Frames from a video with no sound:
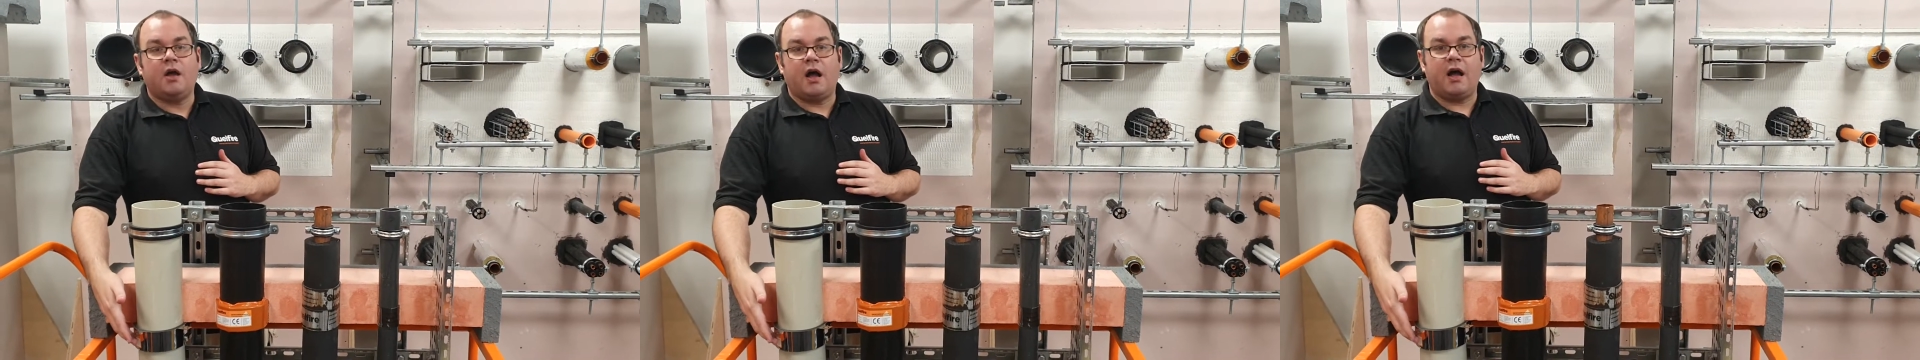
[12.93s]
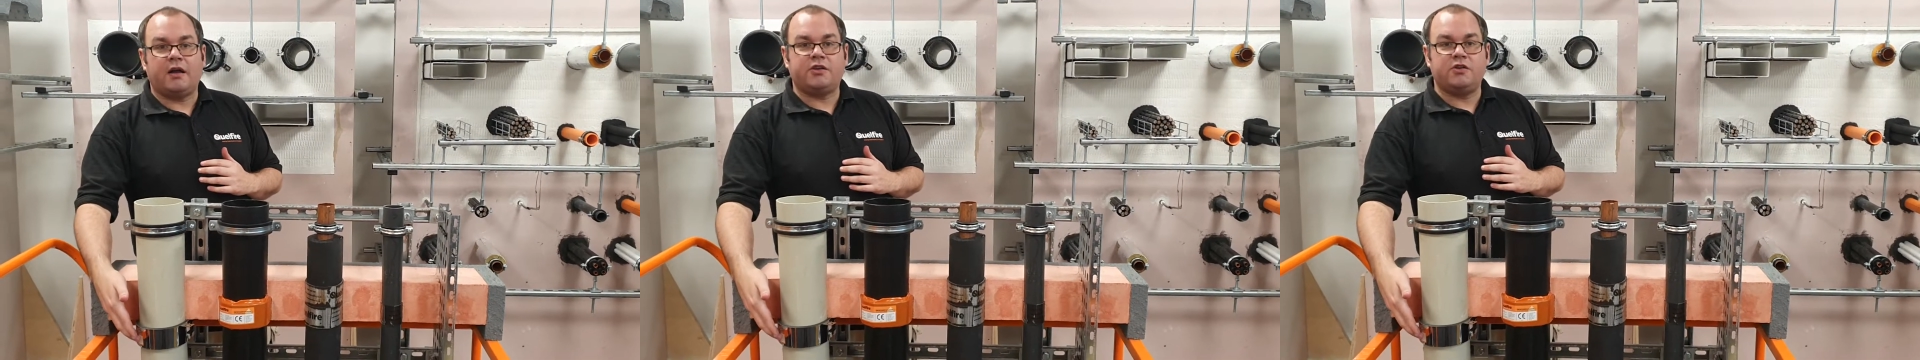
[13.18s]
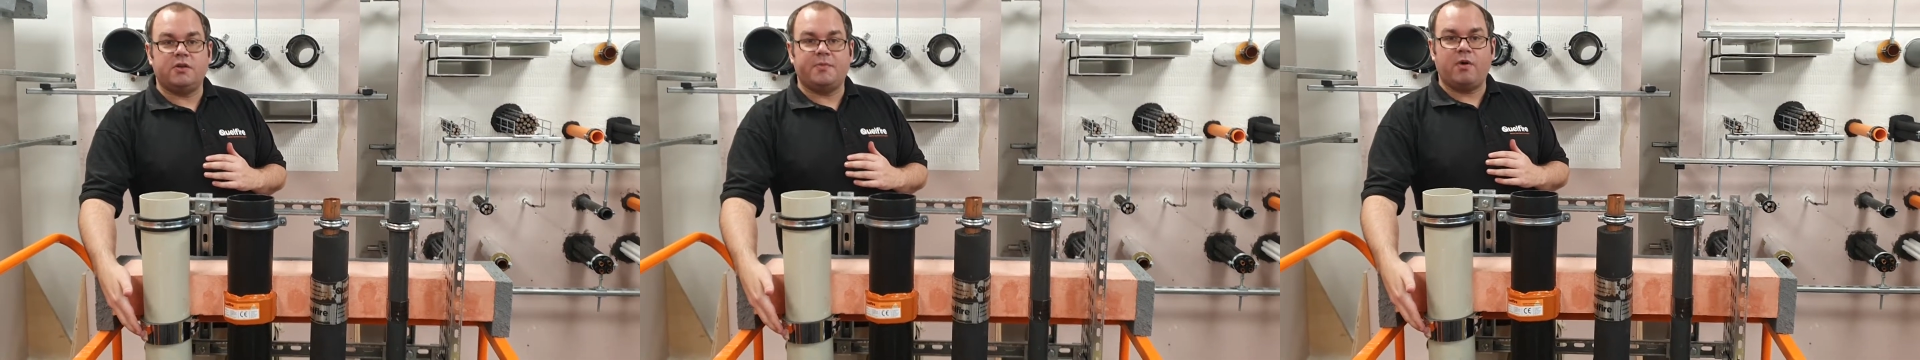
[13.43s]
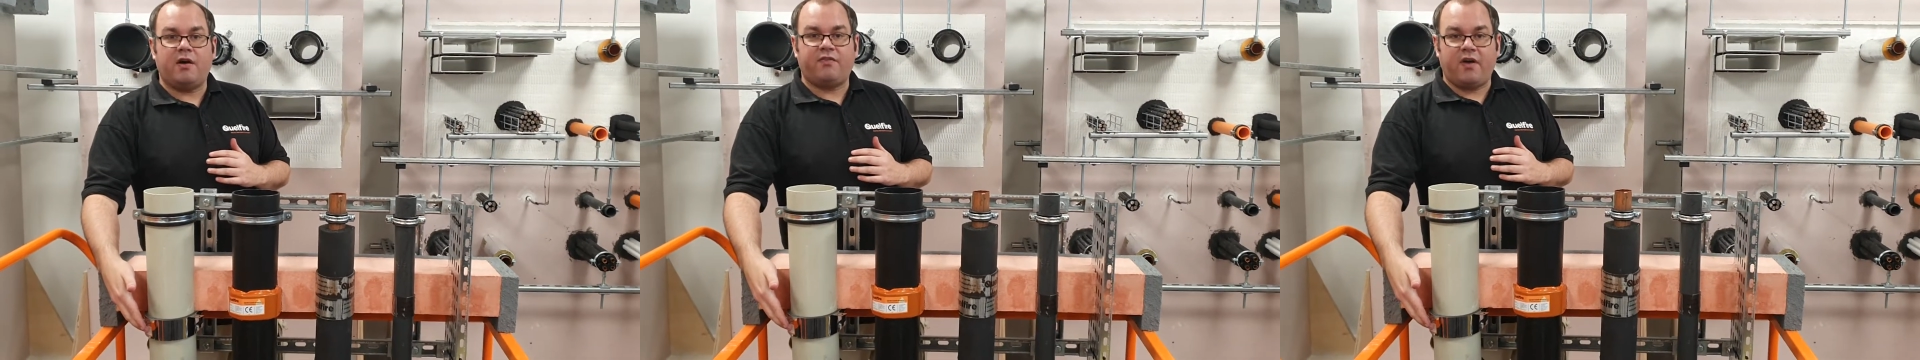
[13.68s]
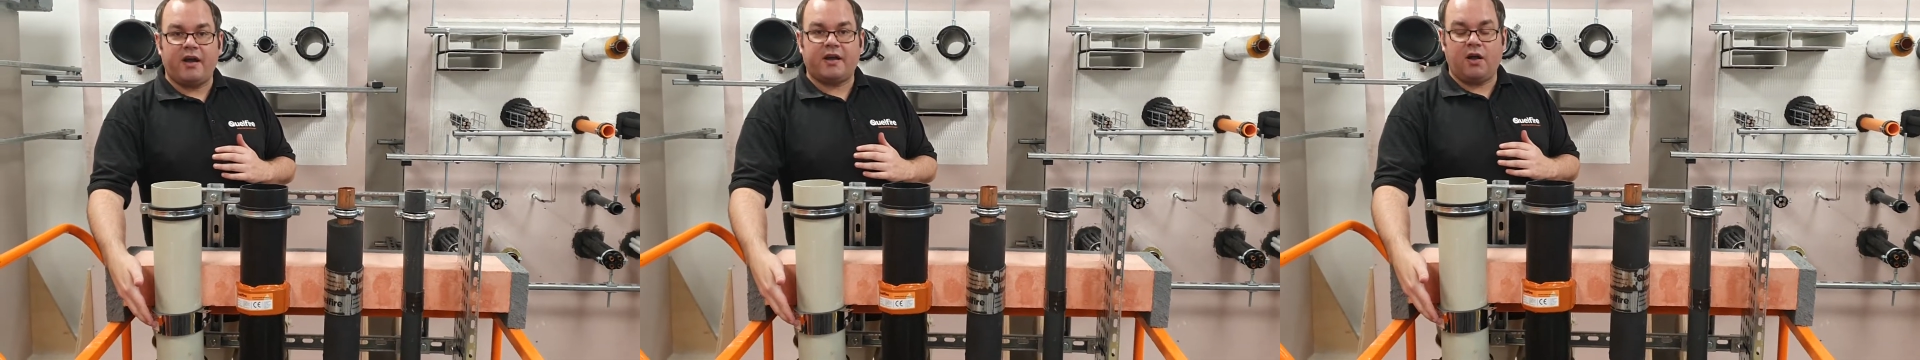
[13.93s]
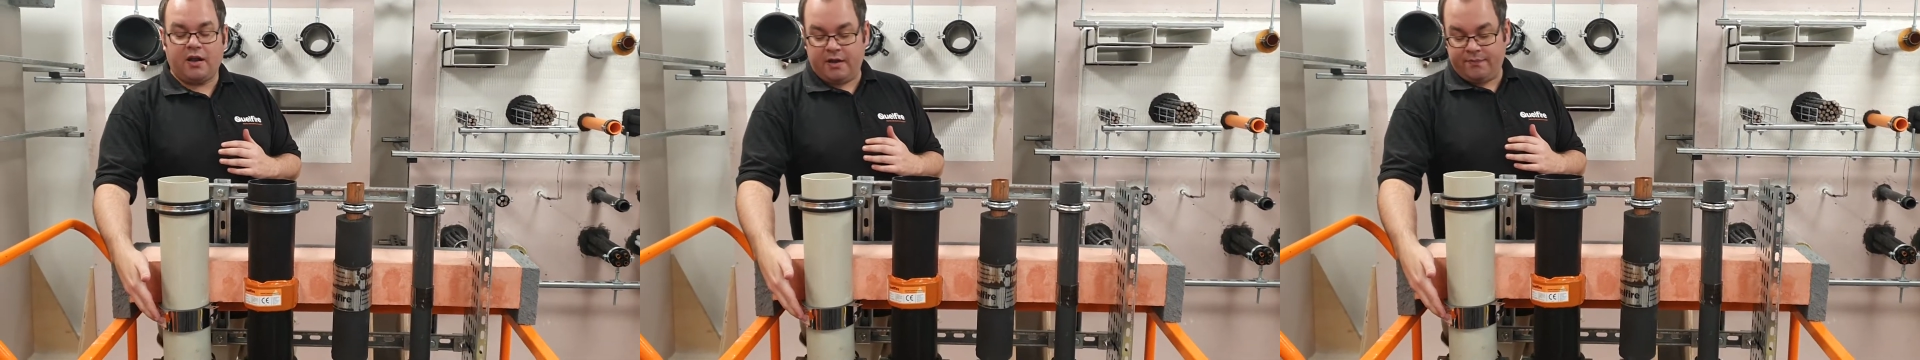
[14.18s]
uh, QWR fire
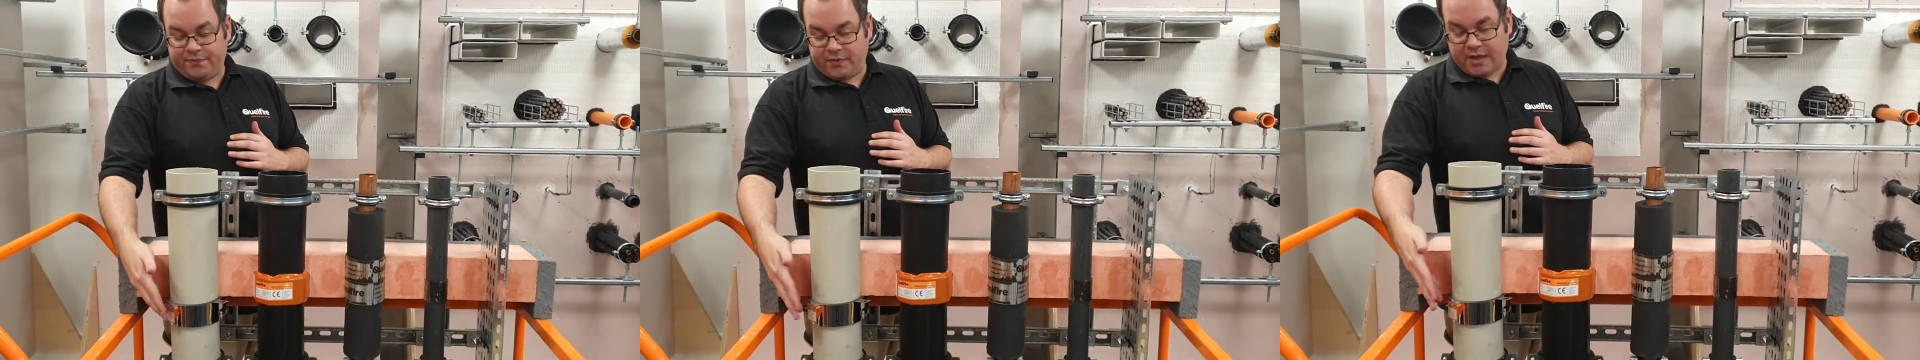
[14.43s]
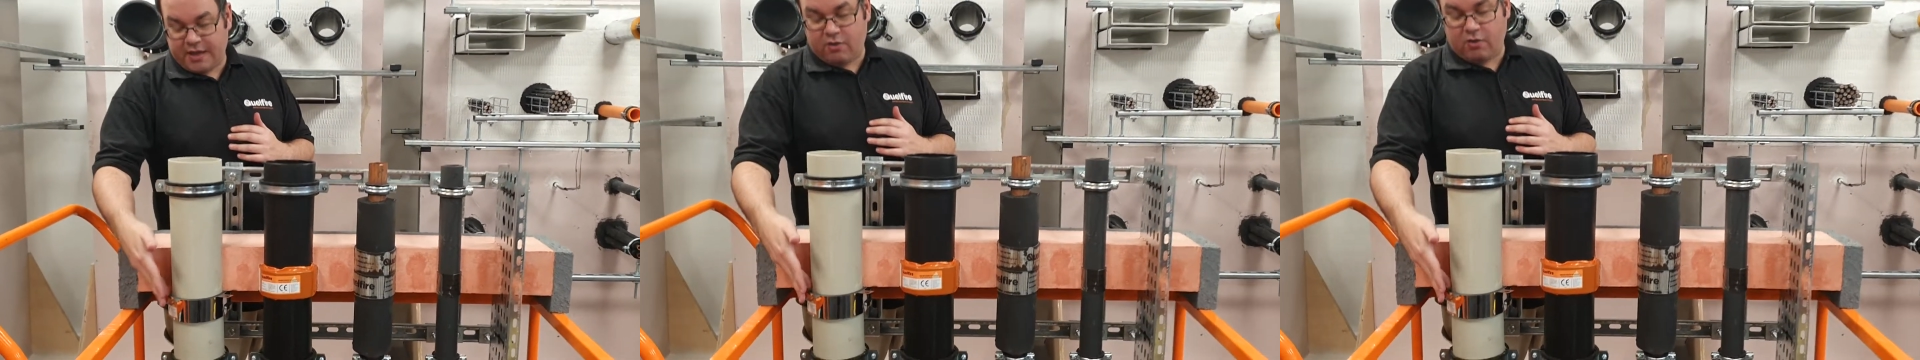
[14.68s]
collar here